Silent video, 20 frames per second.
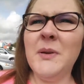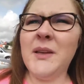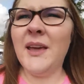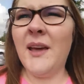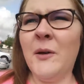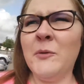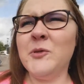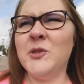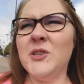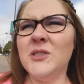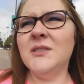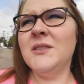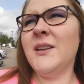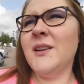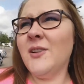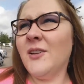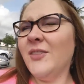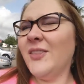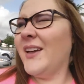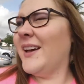couch
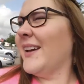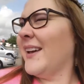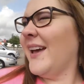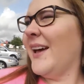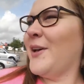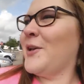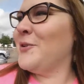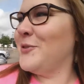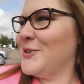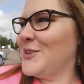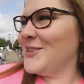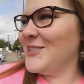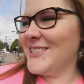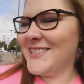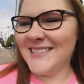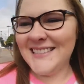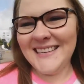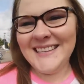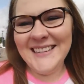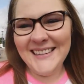sit on that
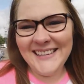couch